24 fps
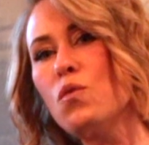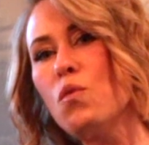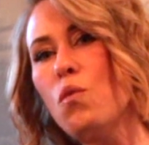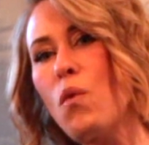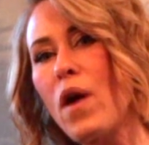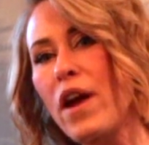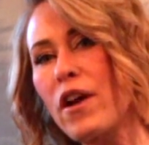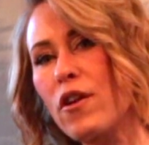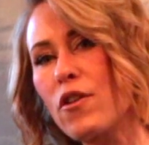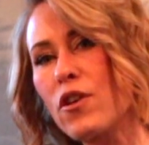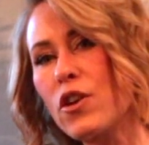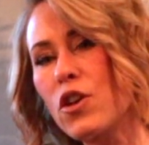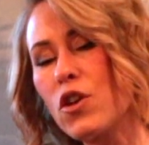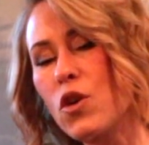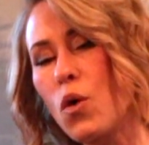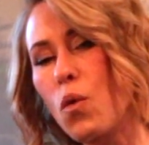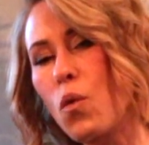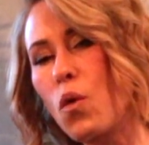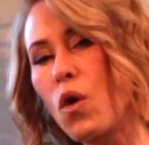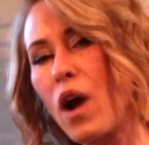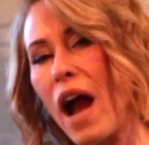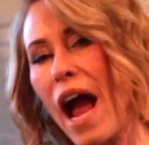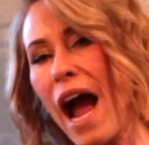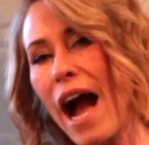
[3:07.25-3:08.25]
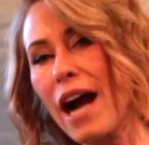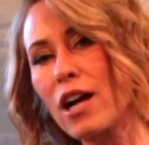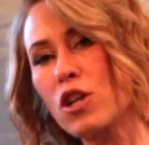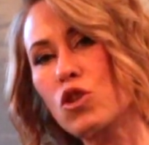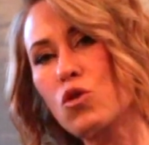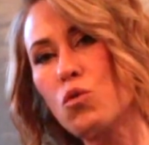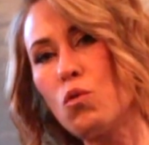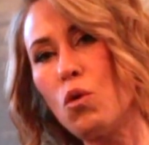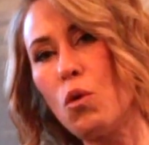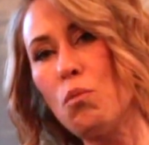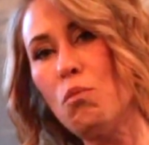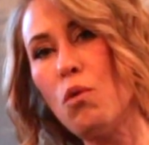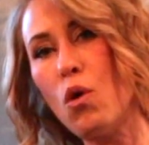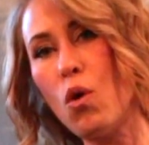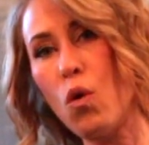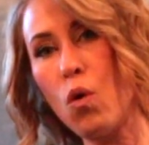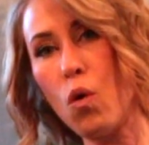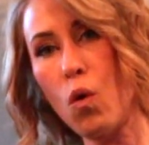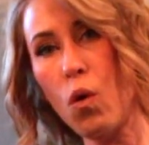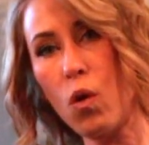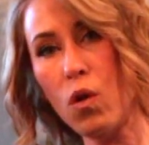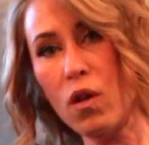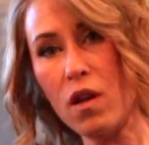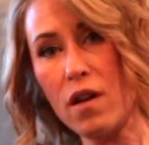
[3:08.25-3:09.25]
where your actual
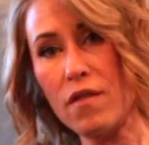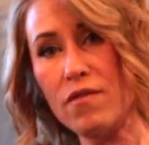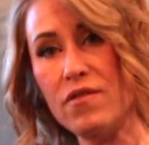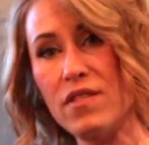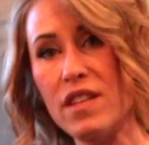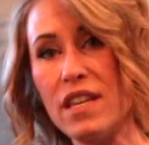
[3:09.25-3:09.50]
pole of